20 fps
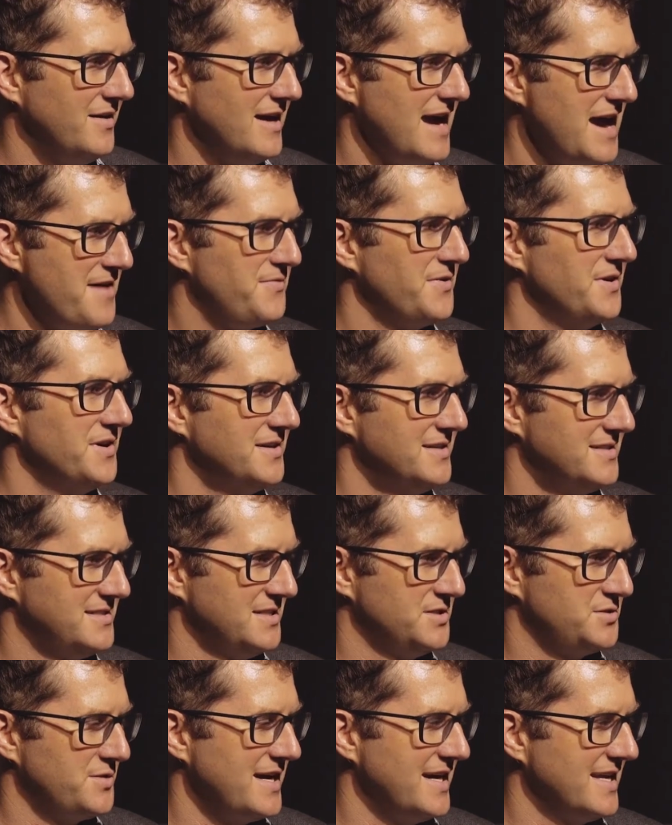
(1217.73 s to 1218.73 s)
effort
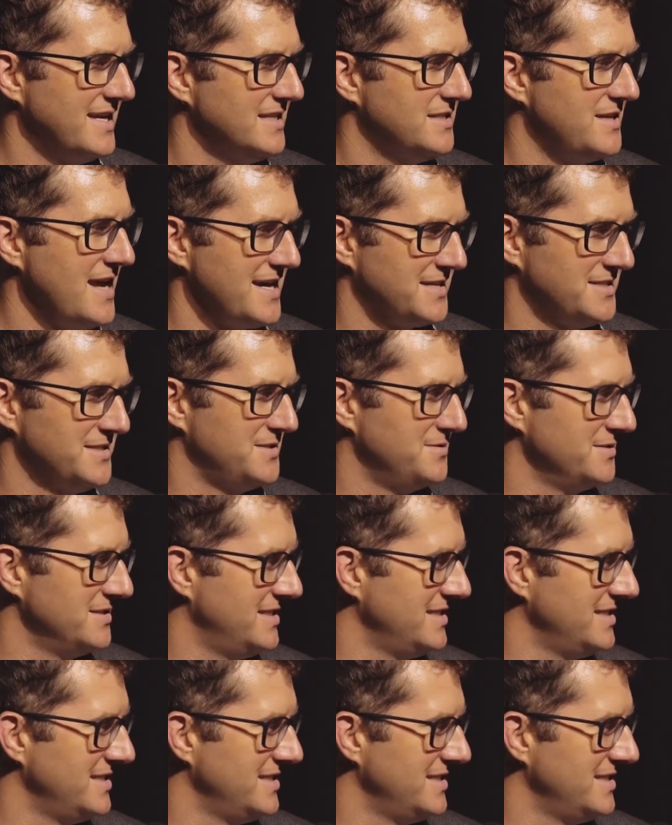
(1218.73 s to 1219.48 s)
to try to get to access to a